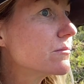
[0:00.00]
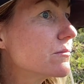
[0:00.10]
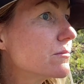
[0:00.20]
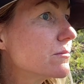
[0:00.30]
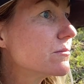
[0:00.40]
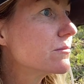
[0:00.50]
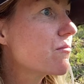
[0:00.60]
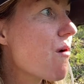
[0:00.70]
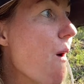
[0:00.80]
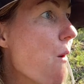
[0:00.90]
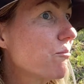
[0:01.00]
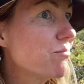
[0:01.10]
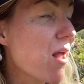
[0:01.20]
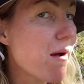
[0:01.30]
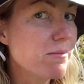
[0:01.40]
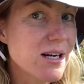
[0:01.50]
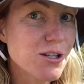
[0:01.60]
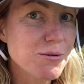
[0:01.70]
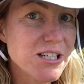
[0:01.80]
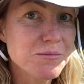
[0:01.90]
And by the
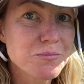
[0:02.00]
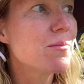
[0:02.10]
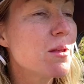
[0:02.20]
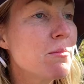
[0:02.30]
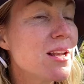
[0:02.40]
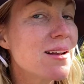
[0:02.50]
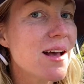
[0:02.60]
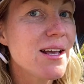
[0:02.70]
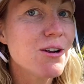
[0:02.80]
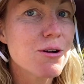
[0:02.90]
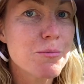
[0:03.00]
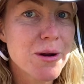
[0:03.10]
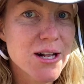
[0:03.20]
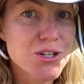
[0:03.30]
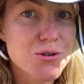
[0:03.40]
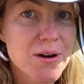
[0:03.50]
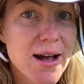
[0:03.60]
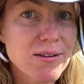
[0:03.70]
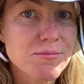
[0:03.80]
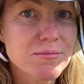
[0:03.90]
way, the minute I hear a branch
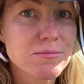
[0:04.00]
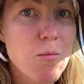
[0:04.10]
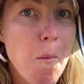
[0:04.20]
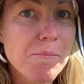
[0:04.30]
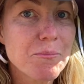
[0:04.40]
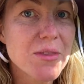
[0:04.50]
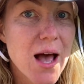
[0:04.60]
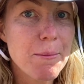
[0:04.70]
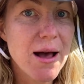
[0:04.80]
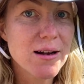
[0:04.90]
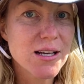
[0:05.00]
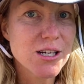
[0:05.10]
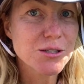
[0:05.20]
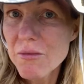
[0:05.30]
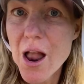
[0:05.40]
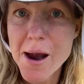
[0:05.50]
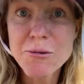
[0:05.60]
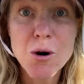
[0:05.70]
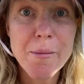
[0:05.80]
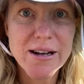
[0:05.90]
crack, I'm out of here. I'm
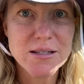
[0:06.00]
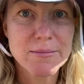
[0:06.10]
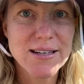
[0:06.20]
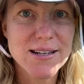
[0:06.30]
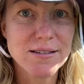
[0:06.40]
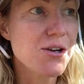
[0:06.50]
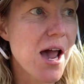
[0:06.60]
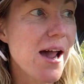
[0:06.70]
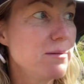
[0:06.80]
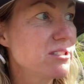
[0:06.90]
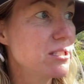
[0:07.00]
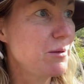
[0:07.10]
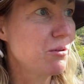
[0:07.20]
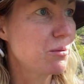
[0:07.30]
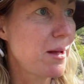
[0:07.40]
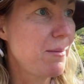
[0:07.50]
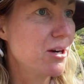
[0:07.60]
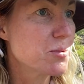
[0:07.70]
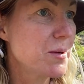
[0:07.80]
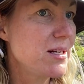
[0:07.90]
going back to my tent. I am sleeping with my bear
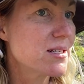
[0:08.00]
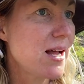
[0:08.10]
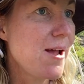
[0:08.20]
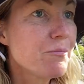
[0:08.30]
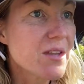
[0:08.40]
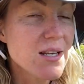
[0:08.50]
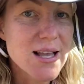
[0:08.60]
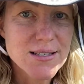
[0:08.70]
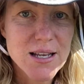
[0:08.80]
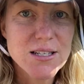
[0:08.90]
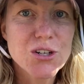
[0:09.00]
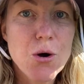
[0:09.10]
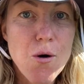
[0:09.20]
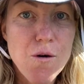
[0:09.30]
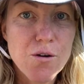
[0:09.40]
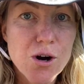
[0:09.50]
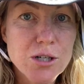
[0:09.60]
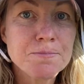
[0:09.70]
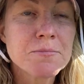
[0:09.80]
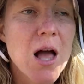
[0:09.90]
spray tonight. And yes, I did go over
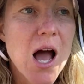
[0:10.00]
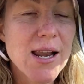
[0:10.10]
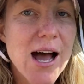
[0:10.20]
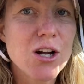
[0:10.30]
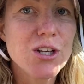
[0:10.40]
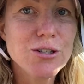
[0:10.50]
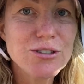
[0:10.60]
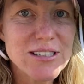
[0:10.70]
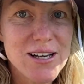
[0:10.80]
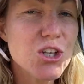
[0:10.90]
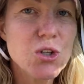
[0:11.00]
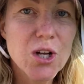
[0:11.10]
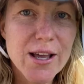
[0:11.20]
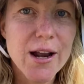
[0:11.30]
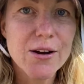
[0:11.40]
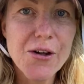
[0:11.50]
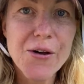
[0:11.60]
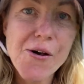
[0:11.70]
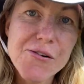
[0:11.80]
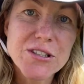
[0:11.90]
on how to use it. You look at it, you're like,
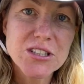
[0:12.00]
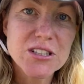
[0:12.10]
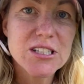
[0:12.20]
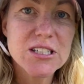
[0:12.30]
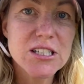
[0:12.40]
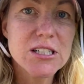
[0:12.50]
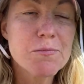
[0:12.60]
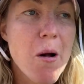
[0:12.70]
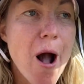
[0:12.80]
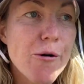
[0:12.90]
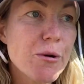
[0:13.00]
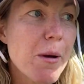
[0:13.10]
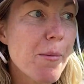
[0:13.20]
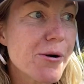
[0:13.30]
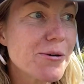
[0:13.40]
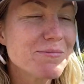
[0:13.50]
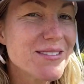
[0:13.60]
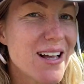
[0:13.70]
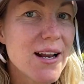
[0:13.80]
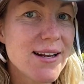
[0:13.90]
oh, this is easy. I'll remember.
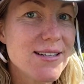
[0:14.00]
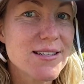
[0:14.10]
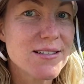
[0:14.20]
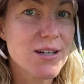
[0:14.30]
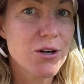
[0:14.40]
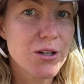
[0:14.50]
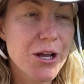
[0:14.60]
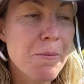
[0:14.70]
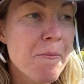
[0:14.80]
No, not necessarily